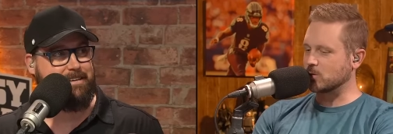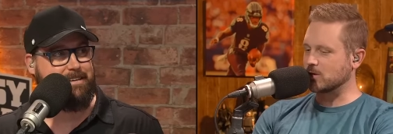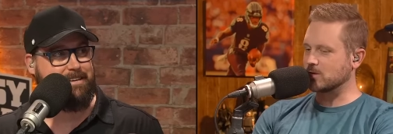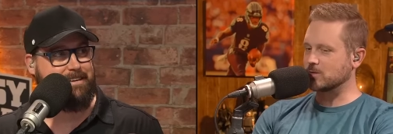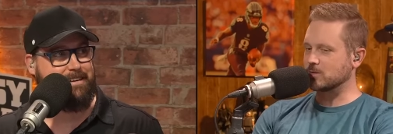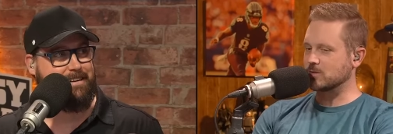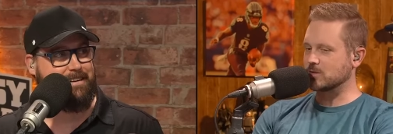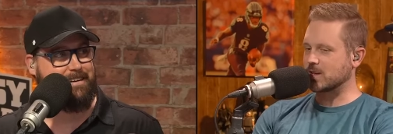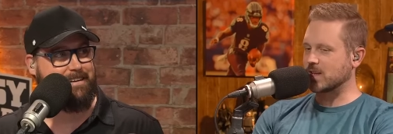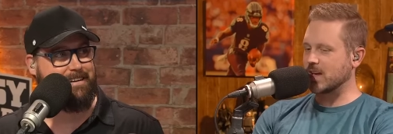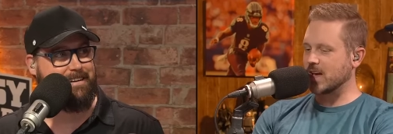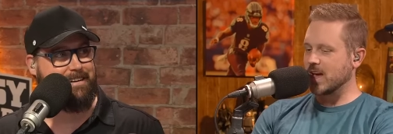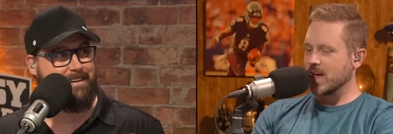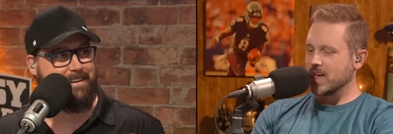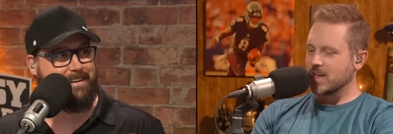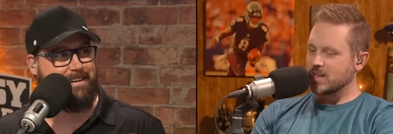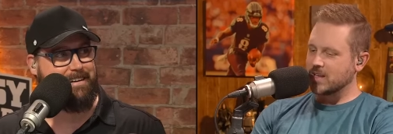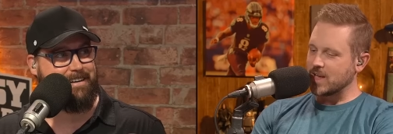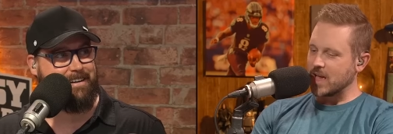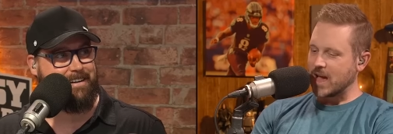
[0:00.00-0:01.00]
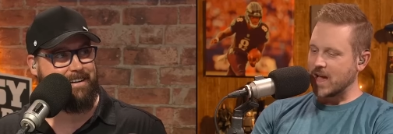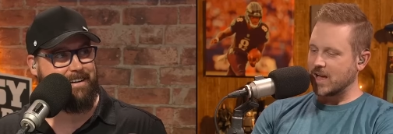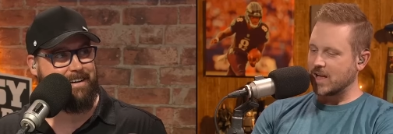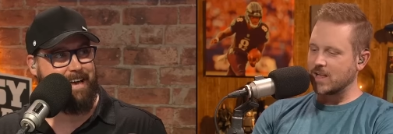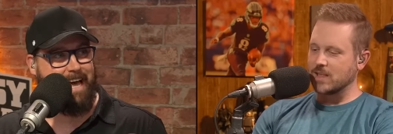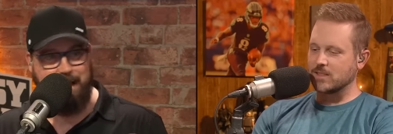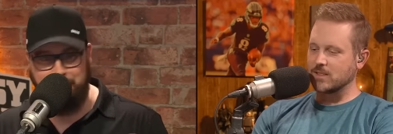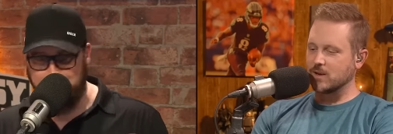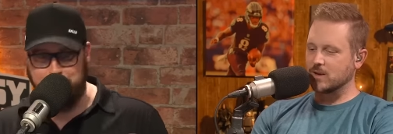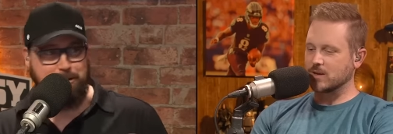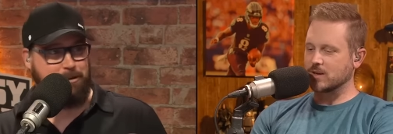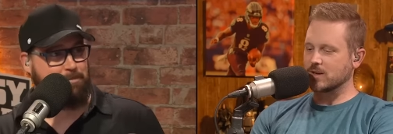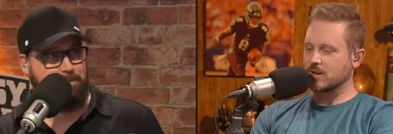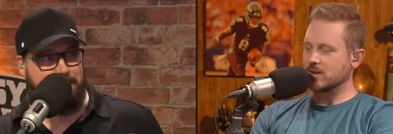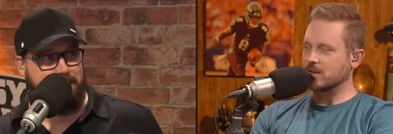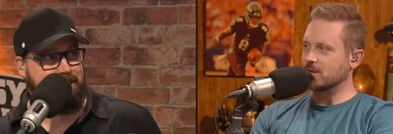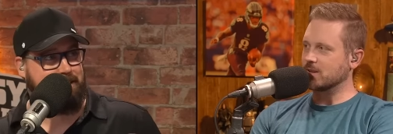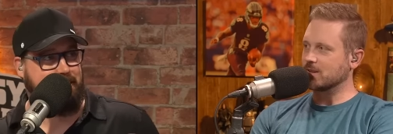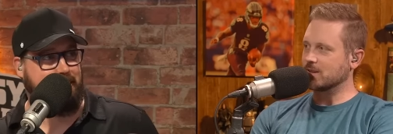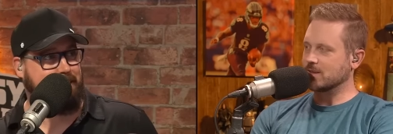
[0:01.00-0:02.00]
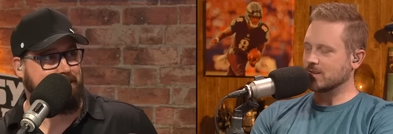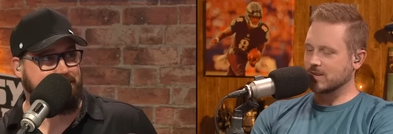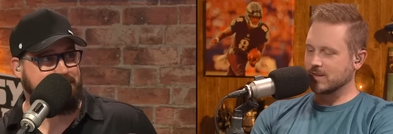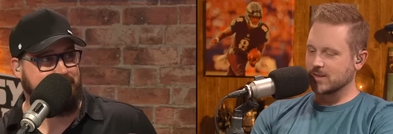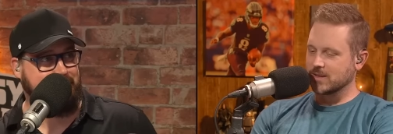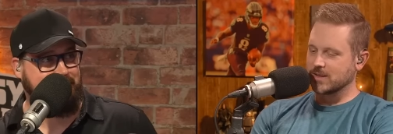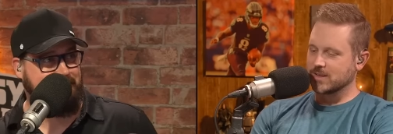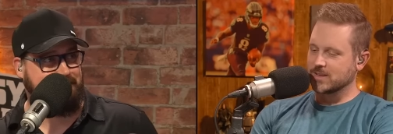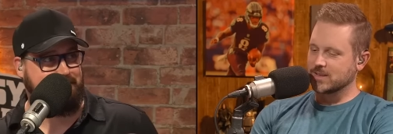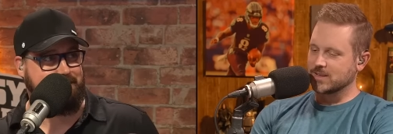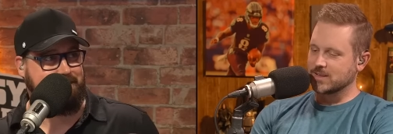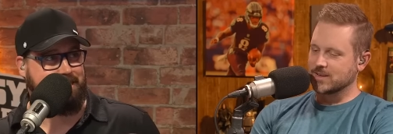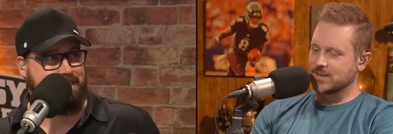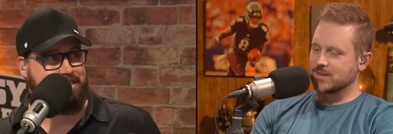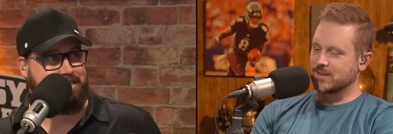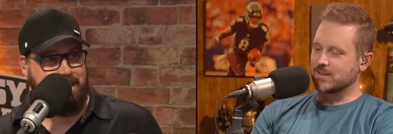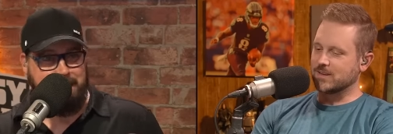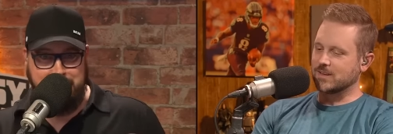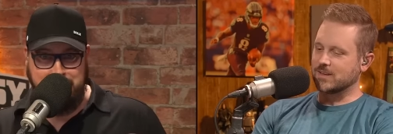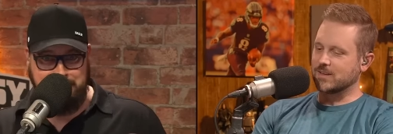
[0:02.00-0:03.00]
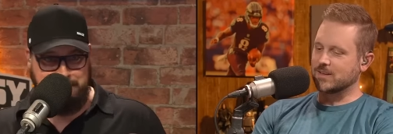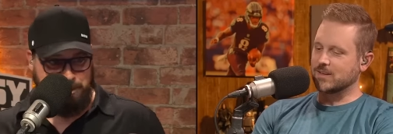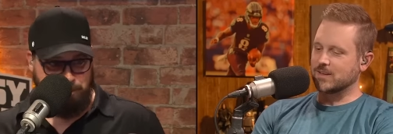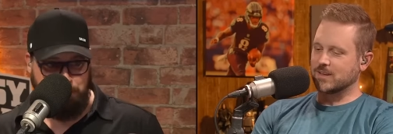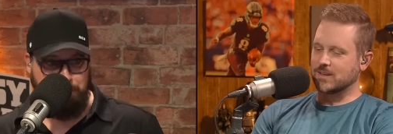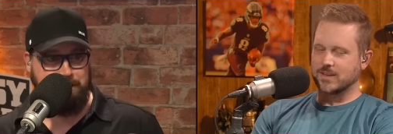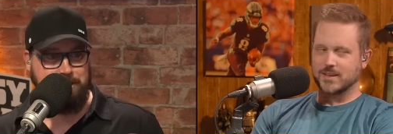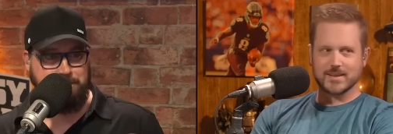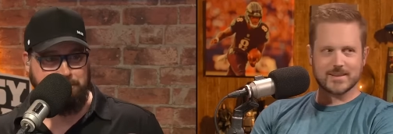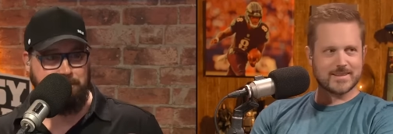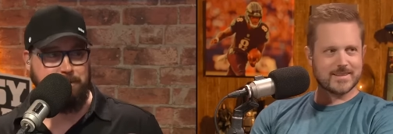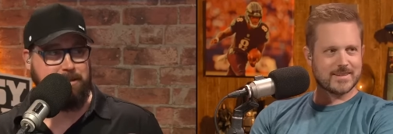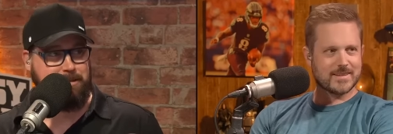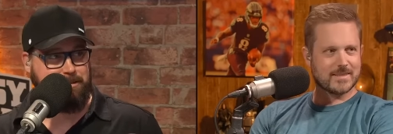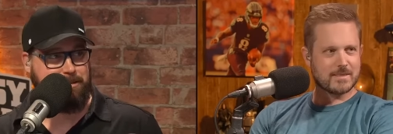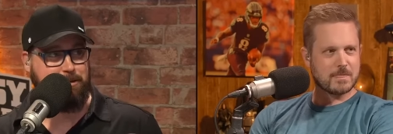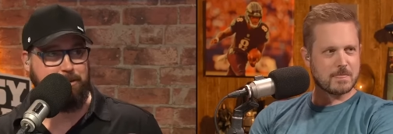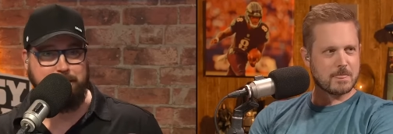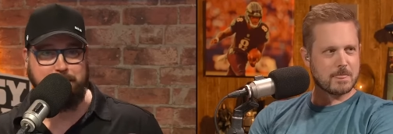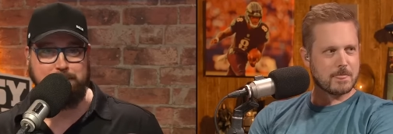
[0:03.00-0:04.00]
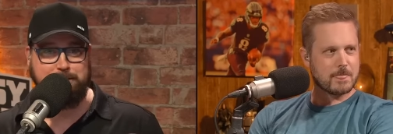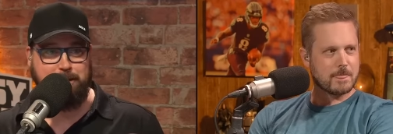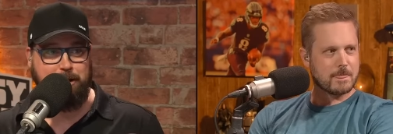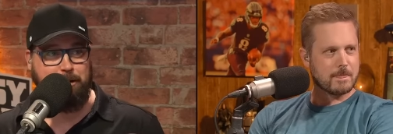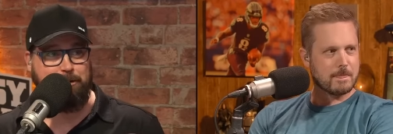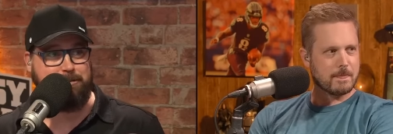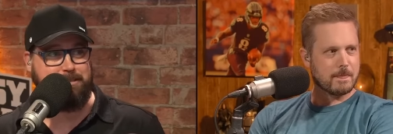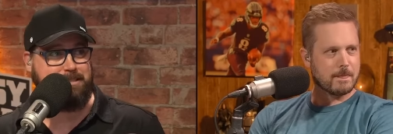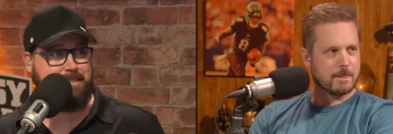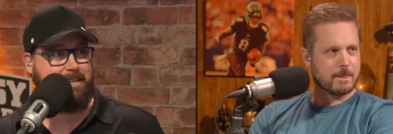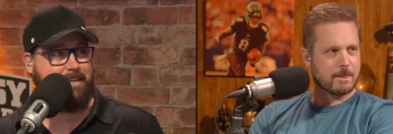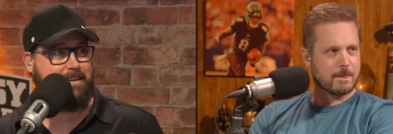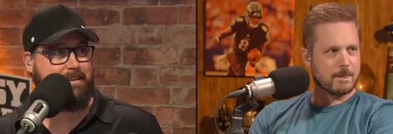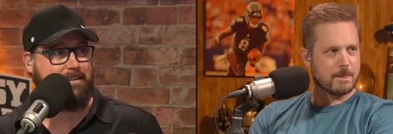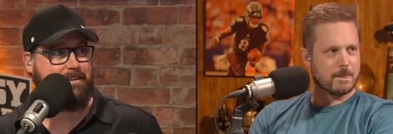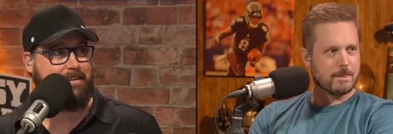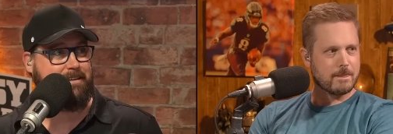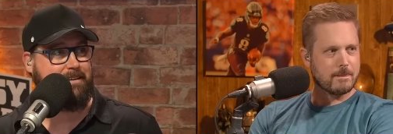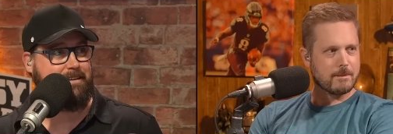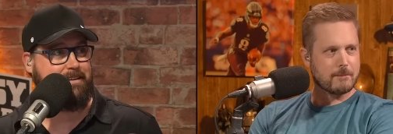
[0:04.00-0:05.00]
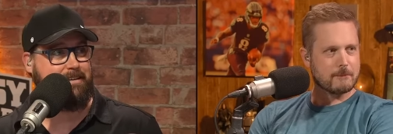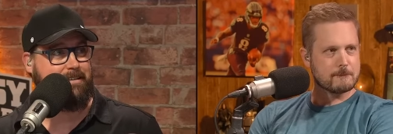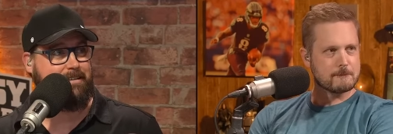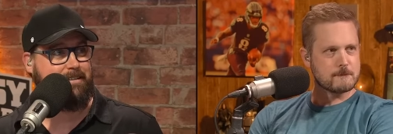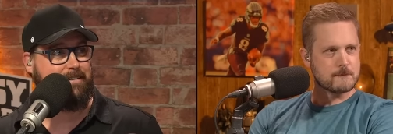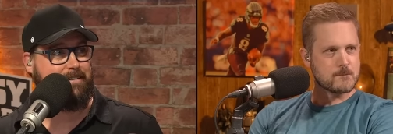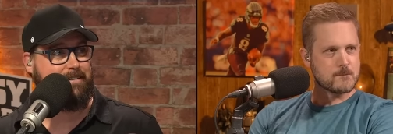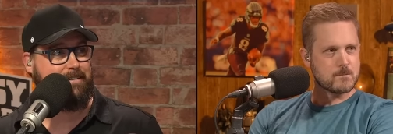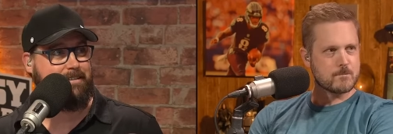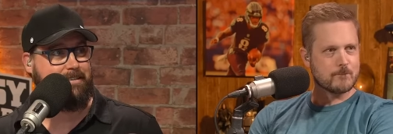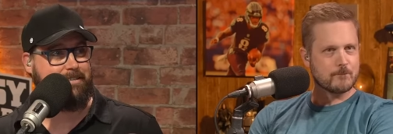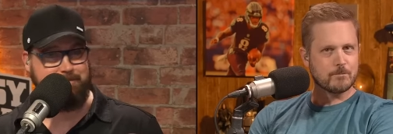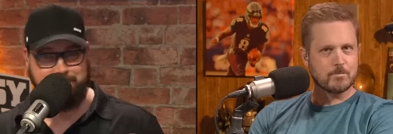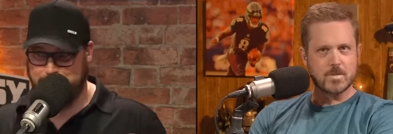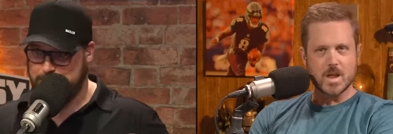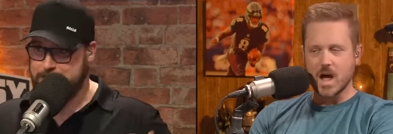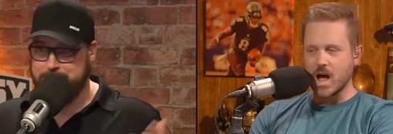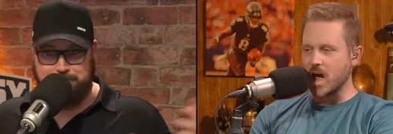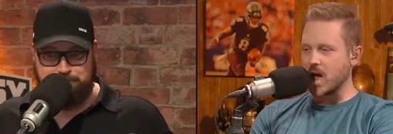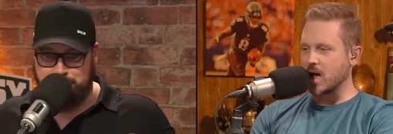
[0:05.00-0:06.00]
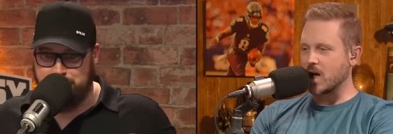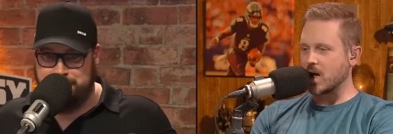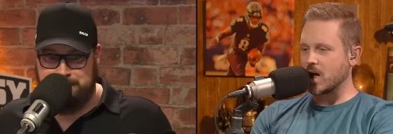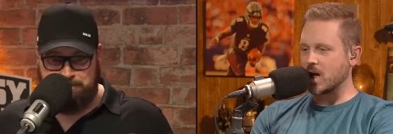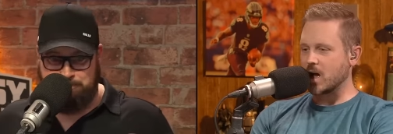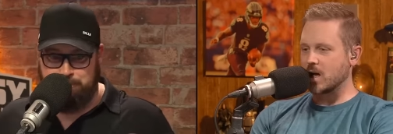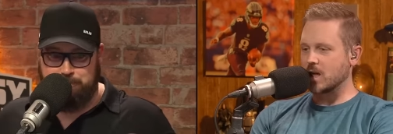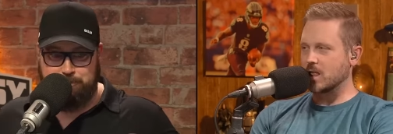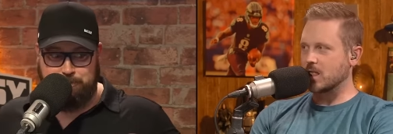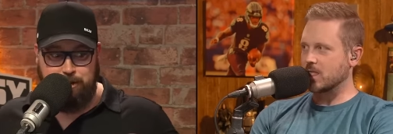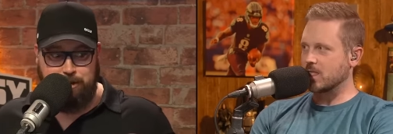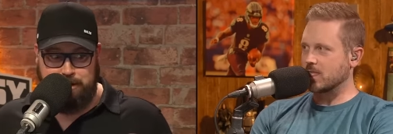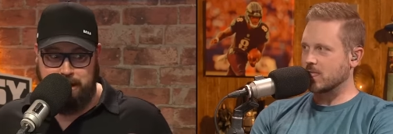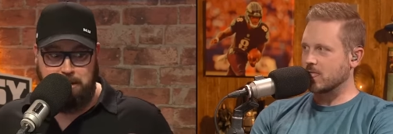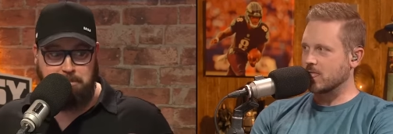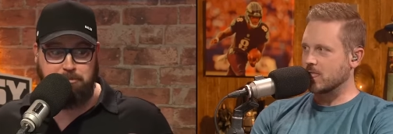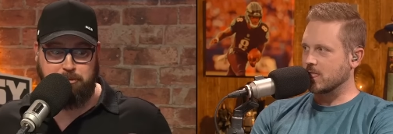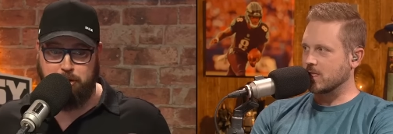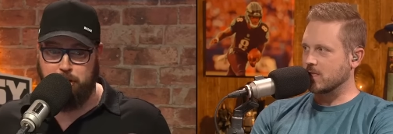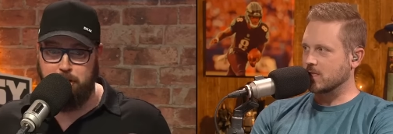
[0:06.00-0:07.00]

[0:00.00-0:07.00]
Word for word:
Speaker 1: twenty-two is a ca
Speaker 2: How look. could you be on Kyle's side on this? In twenty twenty-two, he was the O C. Just uh, look, I'm